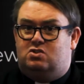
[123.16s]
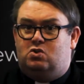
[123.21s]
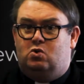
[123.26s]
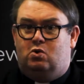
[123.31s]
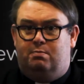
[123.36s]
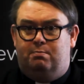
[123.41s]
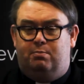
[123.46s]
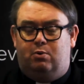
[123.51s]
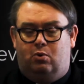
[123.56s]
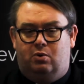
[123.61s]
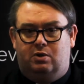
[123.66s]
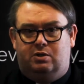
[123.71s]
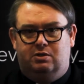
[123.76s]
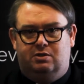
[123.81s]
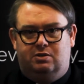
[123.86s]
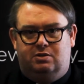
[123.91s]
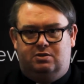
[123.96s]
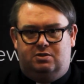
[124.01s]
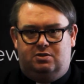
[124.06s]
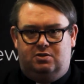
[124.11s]
so
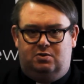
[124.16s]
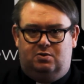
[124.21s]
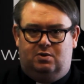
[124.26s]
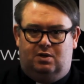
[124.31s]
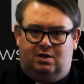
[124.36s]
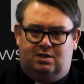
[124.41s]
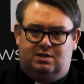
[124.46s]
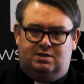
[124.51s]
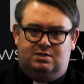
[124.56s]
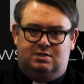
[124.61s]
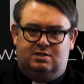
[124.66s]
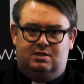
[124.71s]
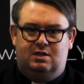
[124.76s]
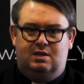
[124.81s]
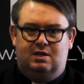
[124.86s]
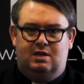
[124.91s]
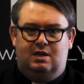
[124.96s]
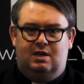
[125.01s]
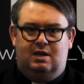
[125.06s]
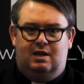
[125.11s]
important to us.
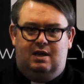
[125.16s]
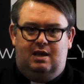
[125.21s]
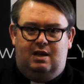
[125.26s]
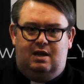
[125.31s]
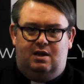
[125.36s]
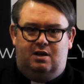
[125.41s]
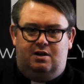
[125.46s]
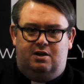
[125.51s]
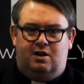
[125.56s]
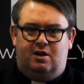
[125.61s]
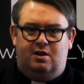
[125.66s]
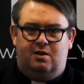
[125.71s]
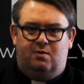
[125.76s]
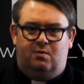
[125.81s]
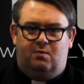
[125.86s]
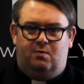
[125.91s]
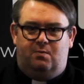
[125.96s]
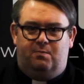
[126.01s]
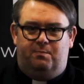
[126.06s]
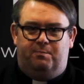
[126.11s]
Now,